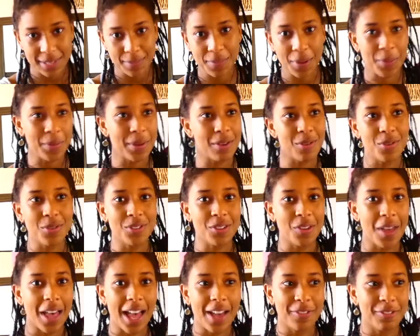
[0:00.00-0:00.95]
but we
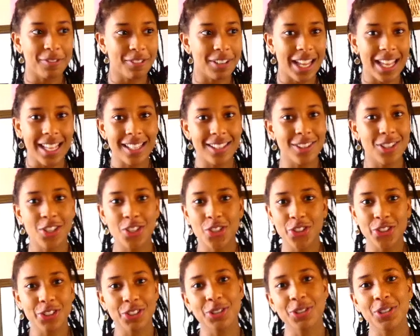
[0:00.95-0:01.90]
also have like the
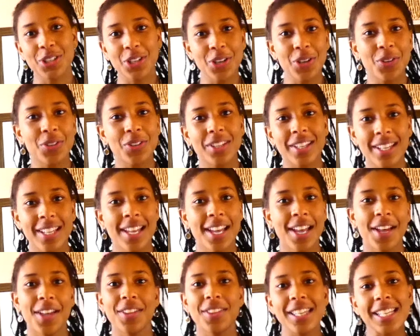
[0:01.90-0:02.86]
true you, the
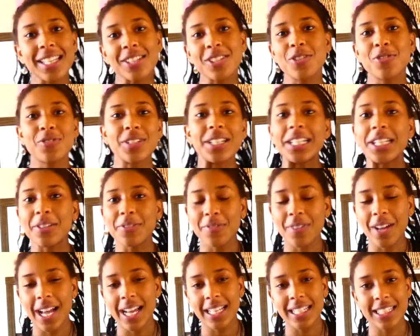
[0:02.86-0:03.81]
things you really
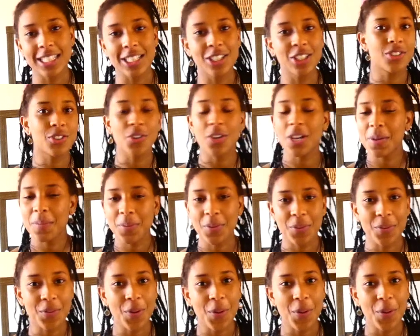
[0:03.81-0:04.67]
find enjoyable,